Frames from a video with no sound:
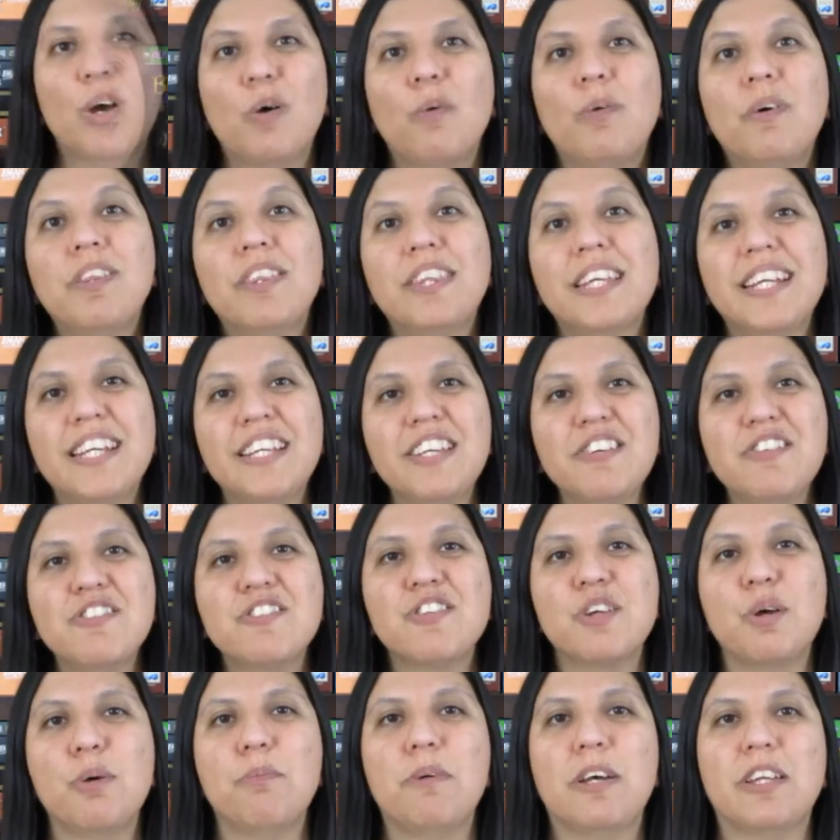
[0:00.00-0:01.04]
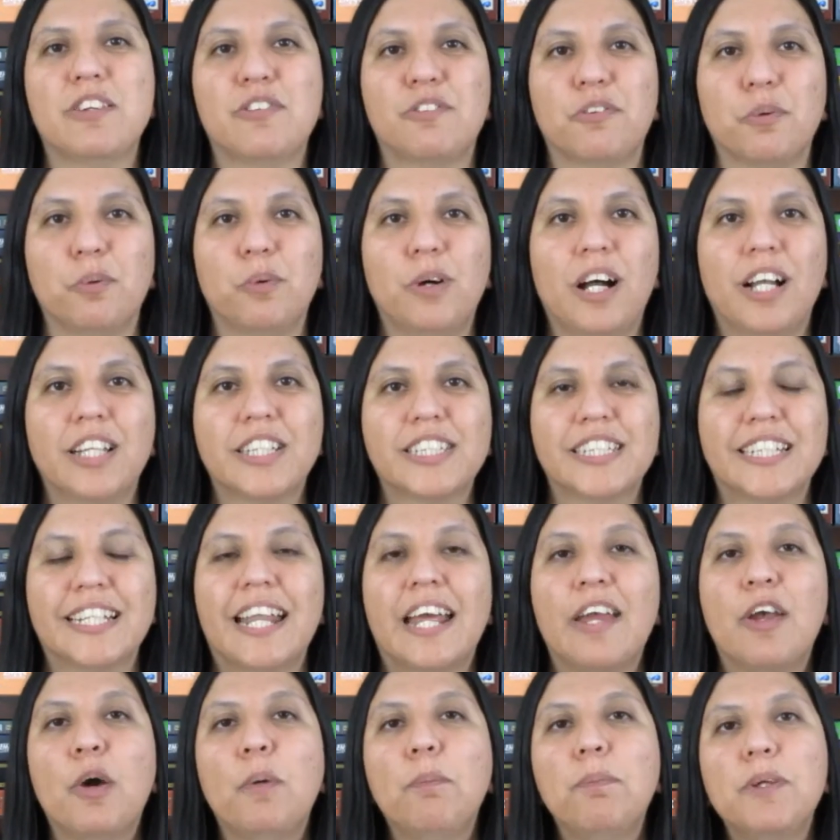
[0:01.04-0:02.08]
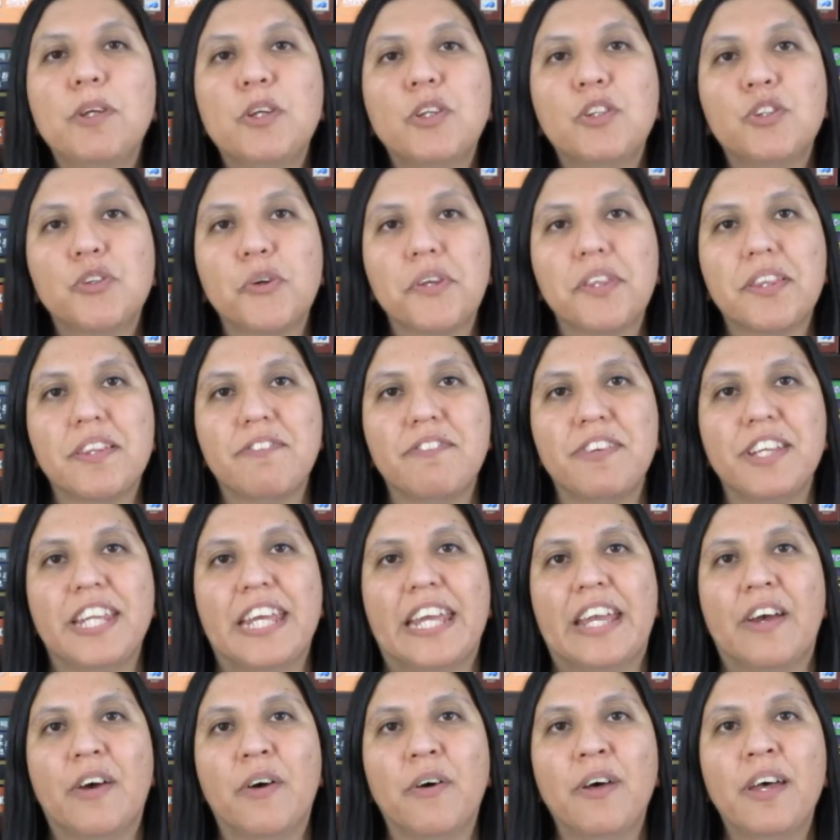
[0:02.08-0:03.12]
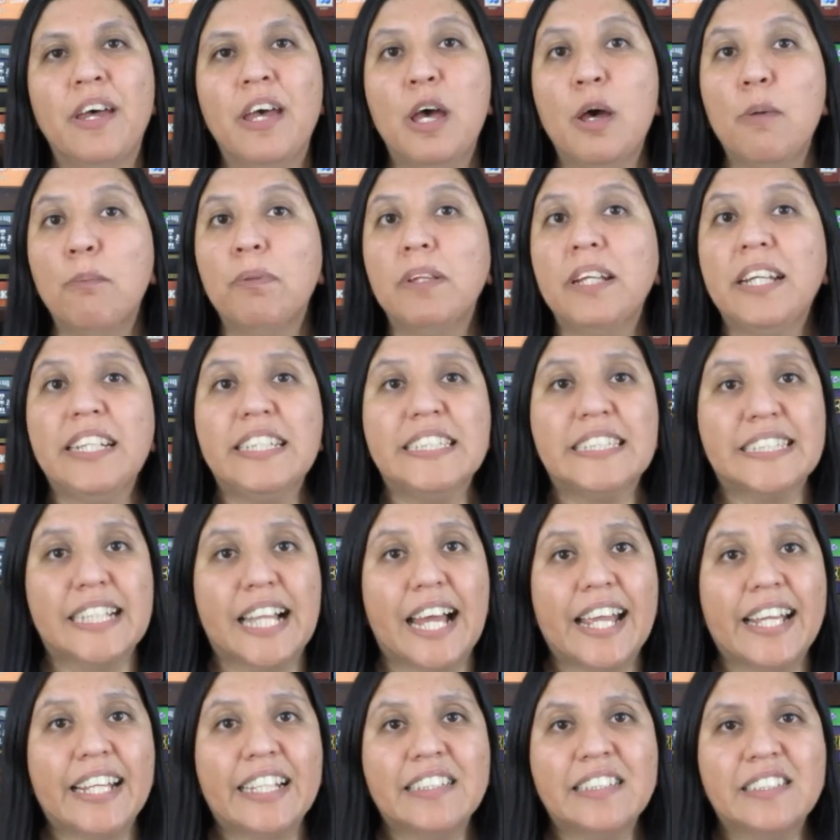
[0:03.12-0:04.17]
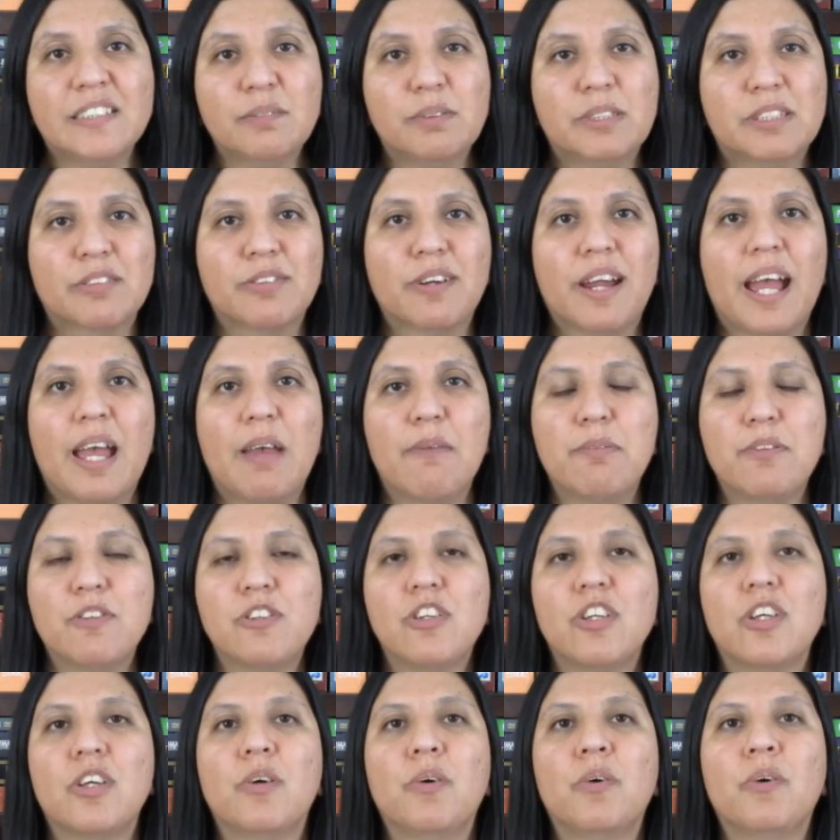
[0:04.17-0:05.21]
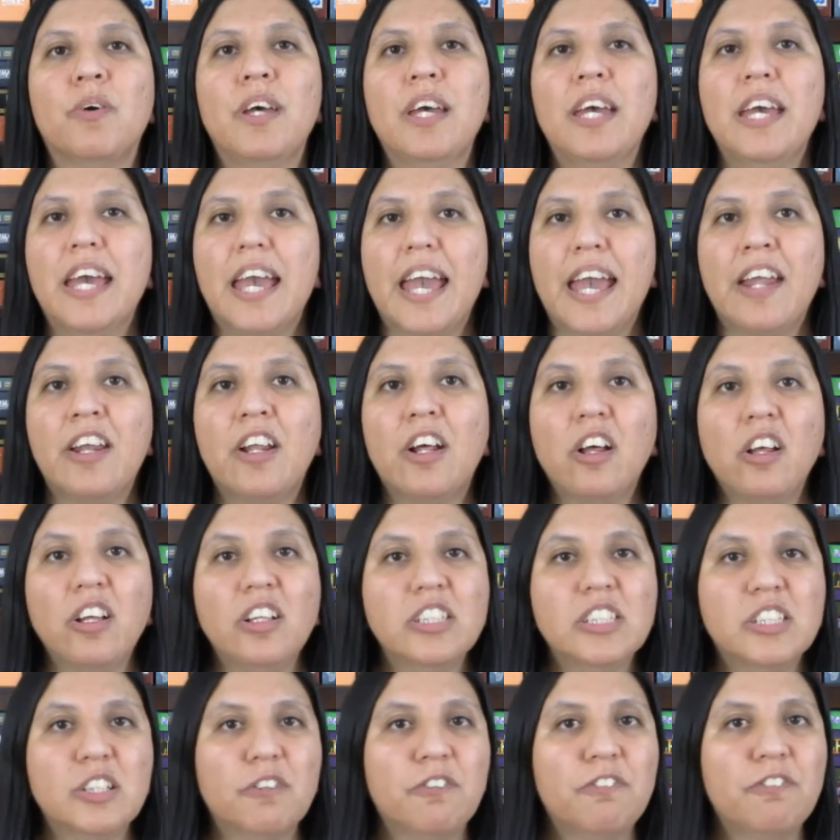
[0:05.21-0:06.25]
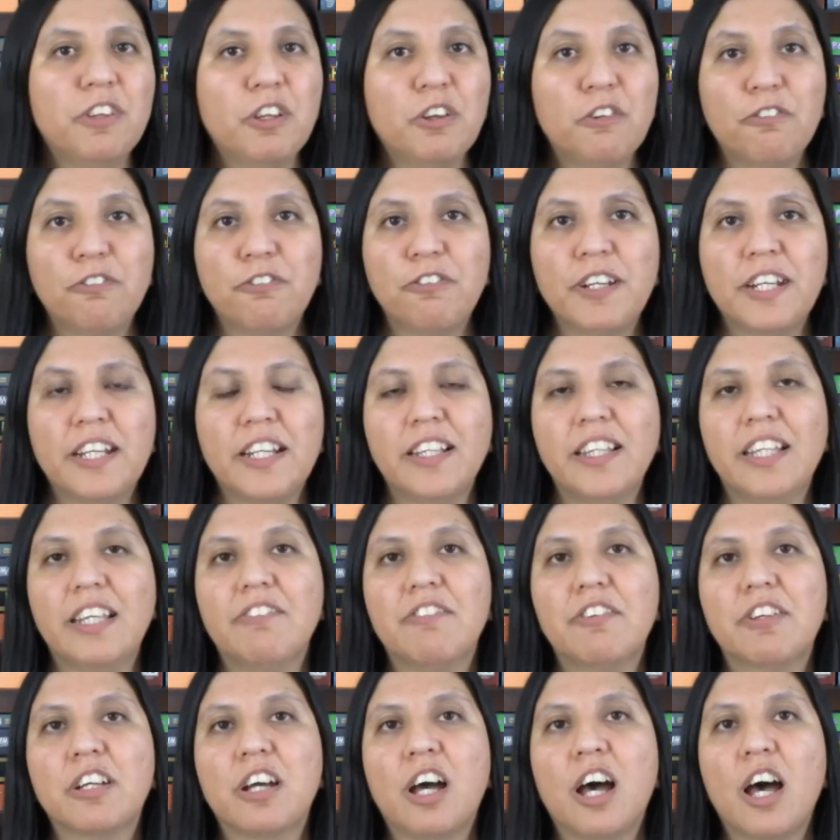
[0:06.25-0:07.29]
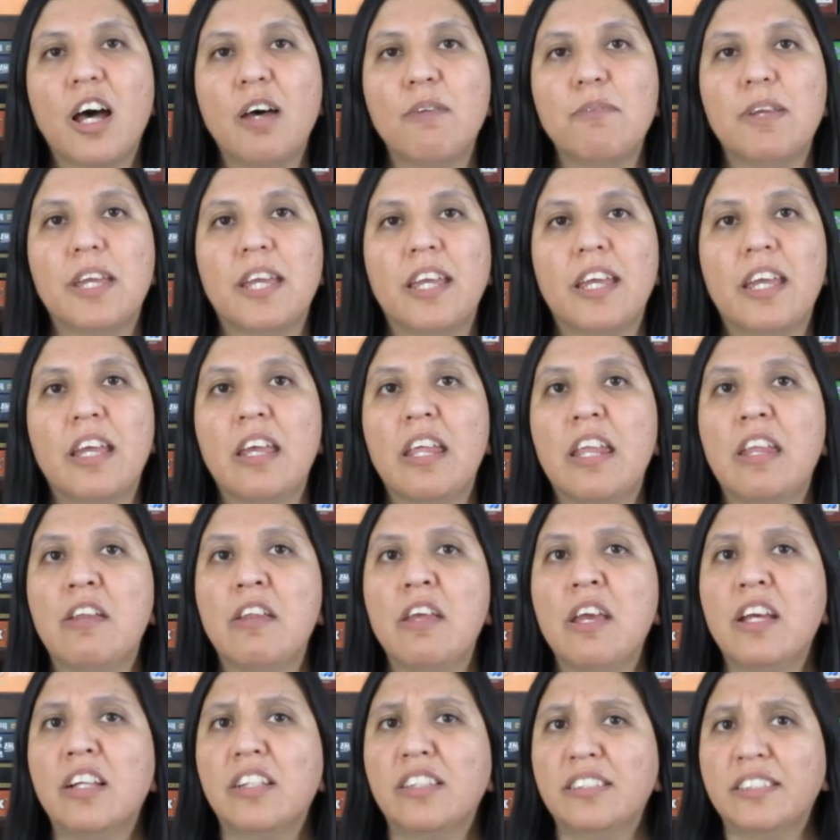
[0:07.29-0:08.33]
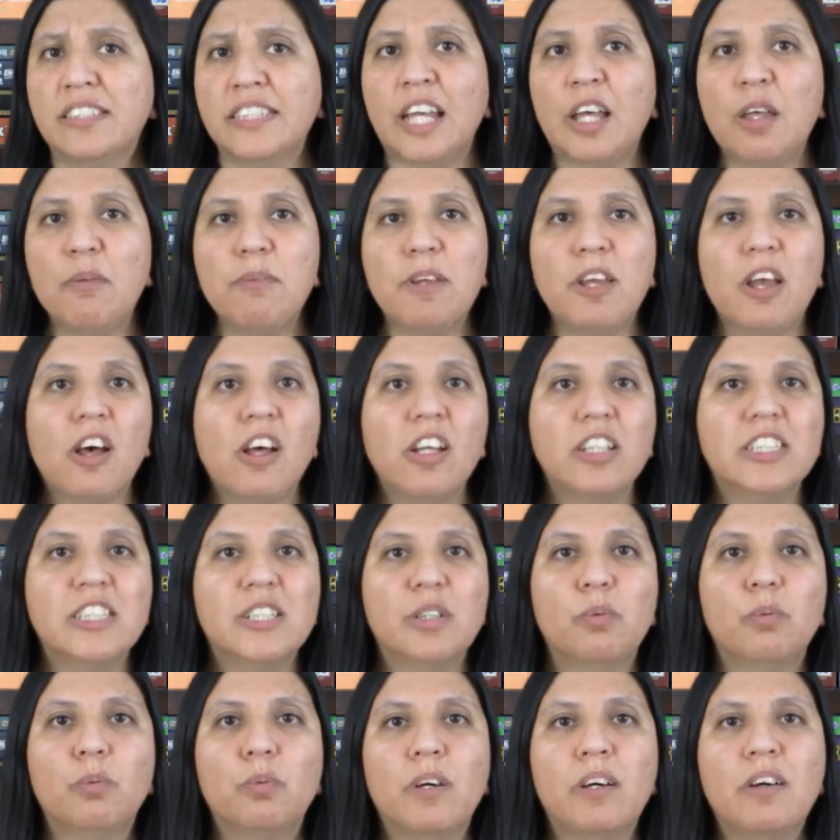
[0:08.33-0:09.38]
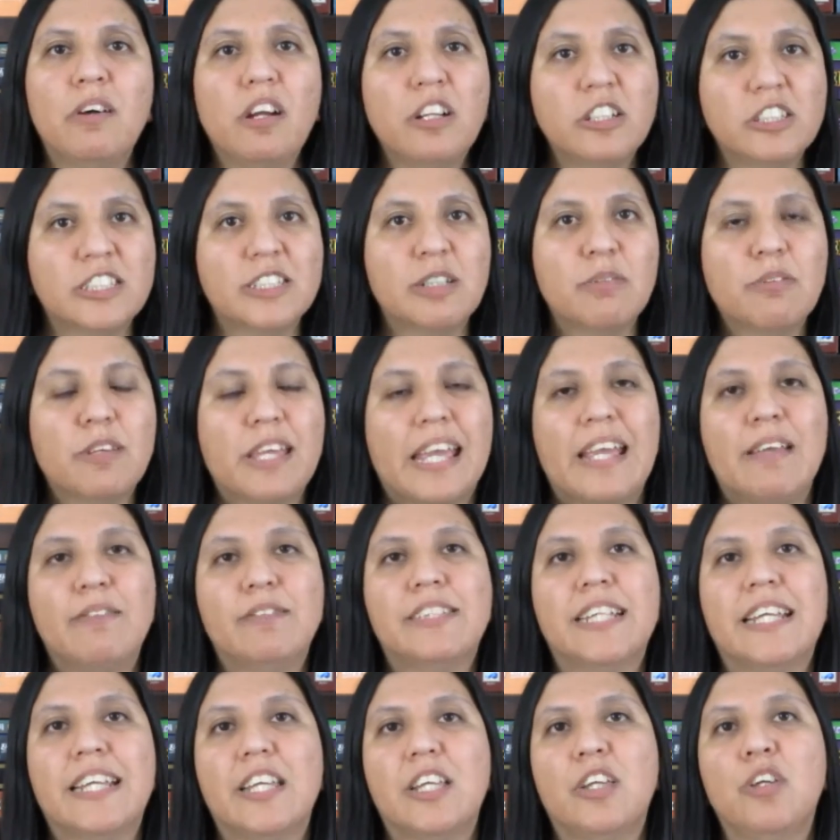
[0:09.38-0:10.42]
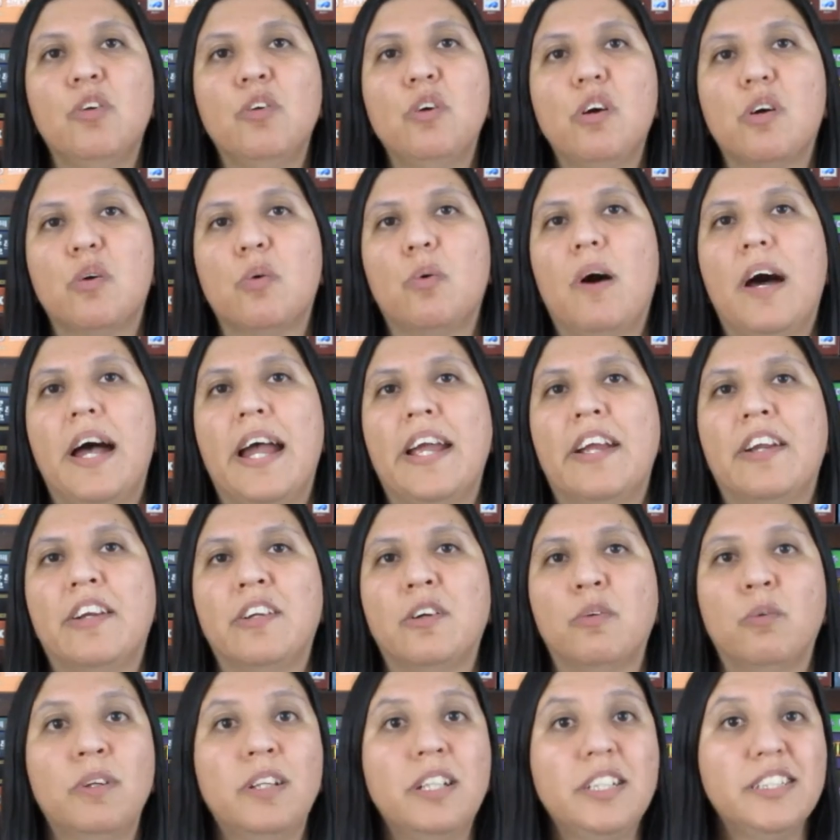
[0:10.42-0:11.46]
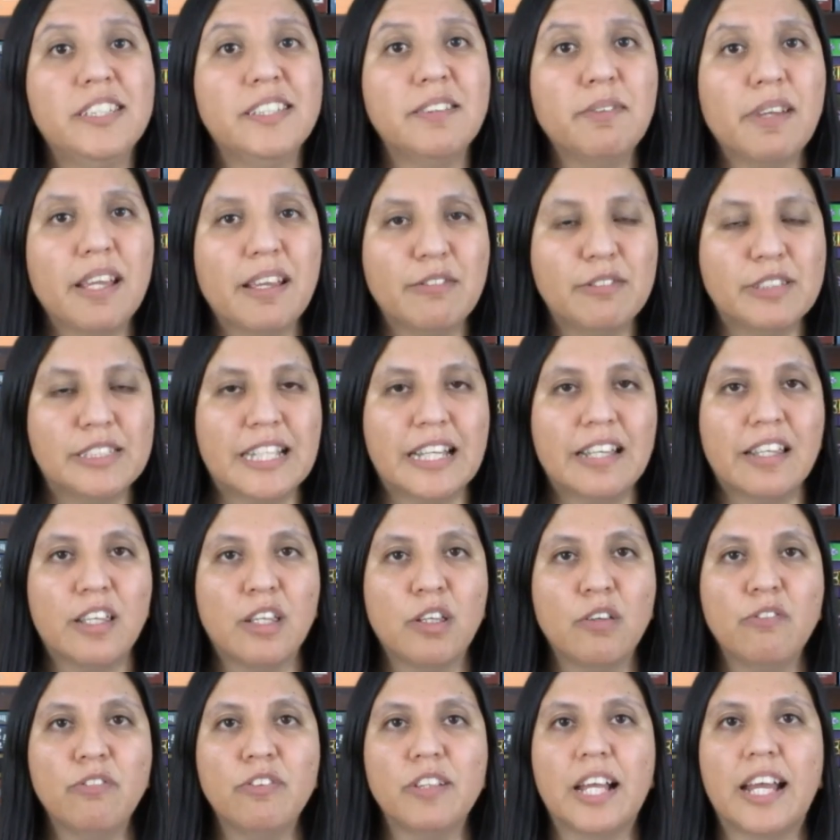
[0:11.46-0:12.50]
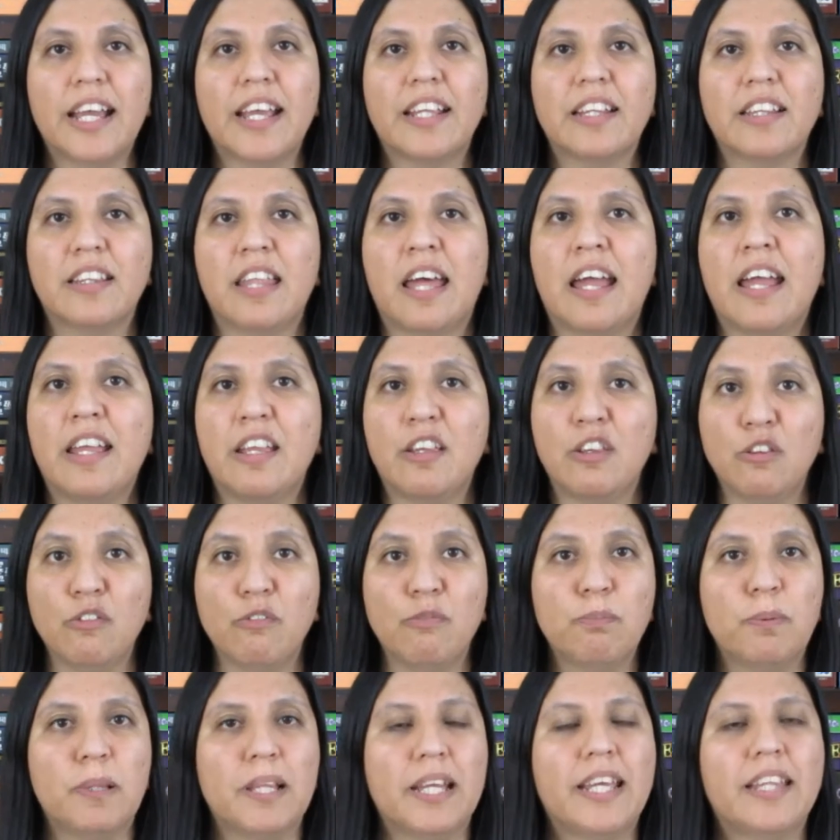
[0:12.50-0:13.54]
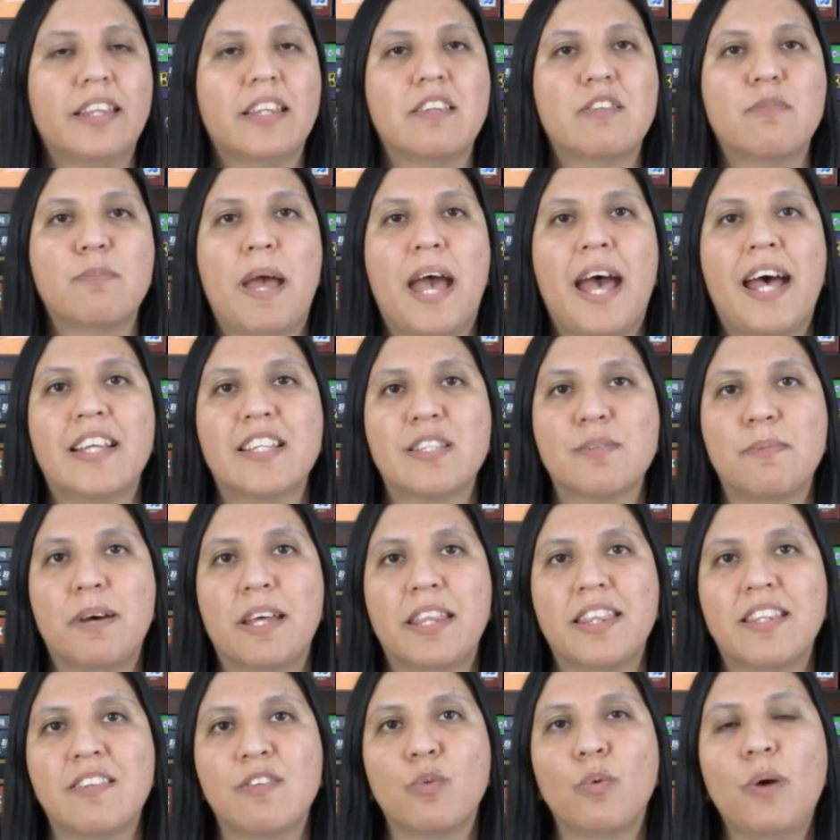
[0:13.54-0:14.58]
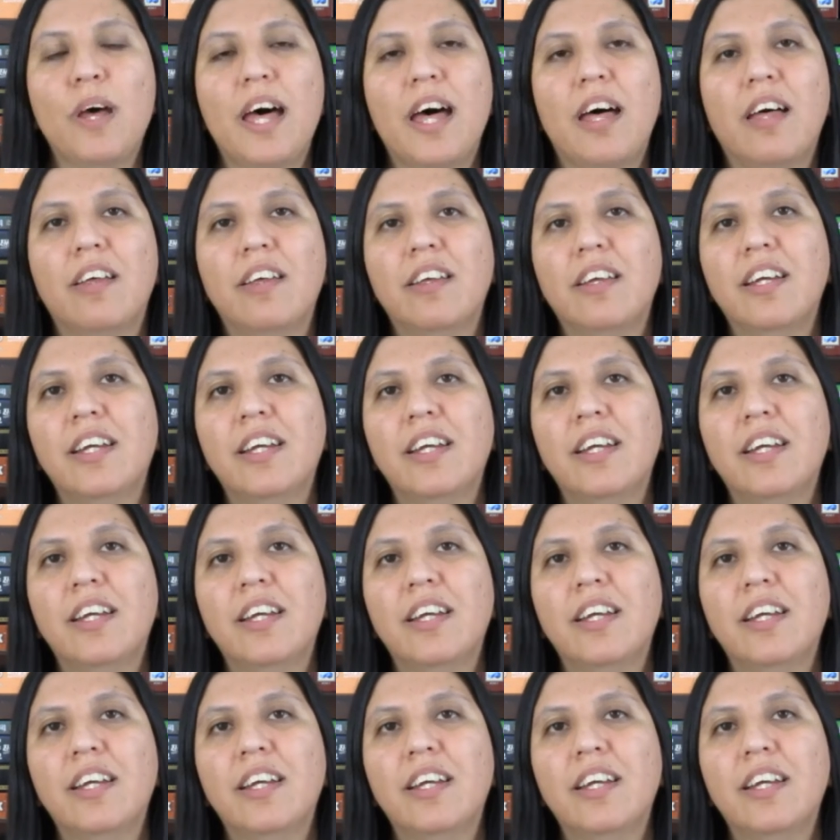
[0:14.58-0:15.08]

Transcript: Well, thank you so much for watching. I hope you enjoyed the video. Please like and subscribe too. And also feel free to leave a comment and tell me also what are some games that you acquired. What are some games that you've liked that you've played this past month as well.